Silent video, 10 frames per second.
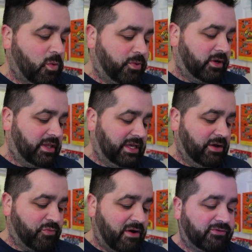open
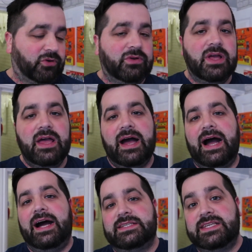the Revell
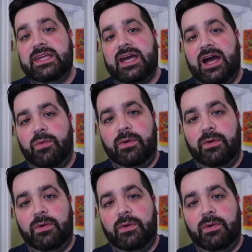RC car